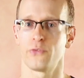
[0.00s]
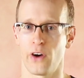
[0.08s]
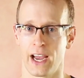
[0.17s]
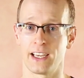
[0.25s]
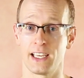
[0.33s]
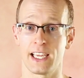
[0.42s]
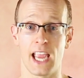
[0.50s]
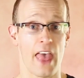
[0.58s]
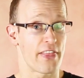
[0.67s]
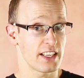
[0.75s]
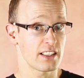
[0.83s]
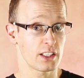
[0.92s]
Finally,
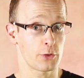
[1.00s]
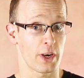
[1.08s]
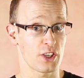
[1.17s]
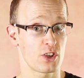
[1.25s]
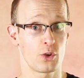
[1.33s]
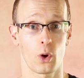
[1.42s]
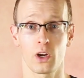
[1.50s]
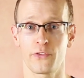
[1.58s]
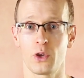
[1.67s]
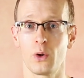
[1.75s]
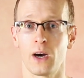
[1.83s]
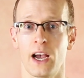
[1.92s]
and this is a question to all
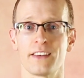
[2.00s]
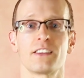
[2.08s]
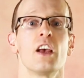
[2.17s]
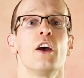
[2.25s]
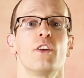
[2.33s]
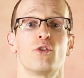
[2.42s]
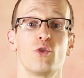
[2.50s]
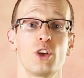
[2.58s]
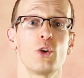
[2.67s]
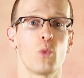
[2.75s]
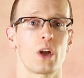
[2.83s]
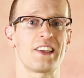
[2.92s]
of you guys, do
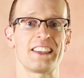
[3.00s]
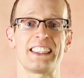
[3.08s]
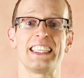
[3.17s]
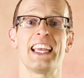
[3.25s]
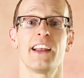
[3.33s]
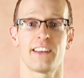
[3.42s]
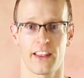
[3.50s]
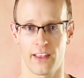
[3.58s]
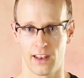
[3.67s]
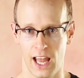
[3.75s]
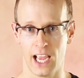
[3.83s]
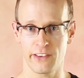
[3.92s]
you want to see
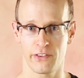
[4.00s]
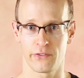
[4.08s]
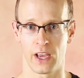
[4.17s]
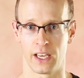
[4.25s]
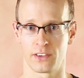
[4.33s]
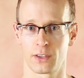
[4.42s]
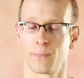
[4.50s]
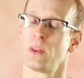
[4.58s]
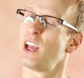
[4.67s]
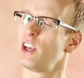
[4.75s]
another live event?